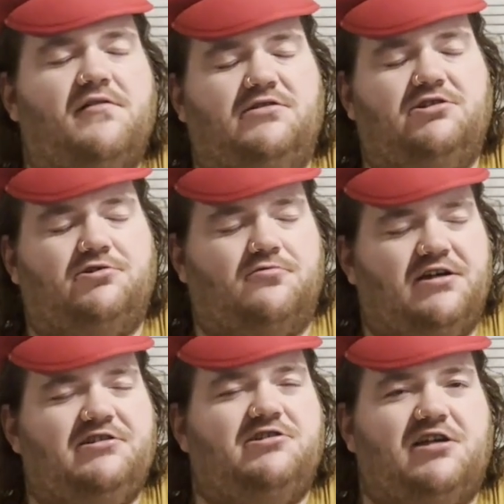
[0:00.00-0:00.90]
of a
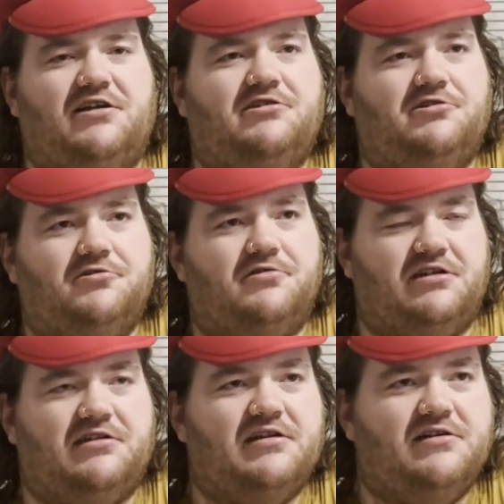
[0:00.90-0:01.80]
strange texture
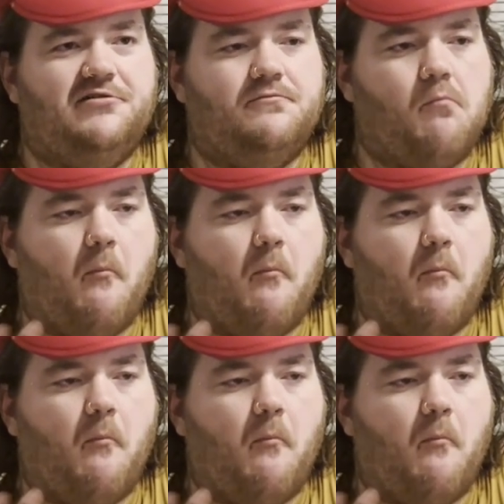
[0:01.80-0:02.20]
in there,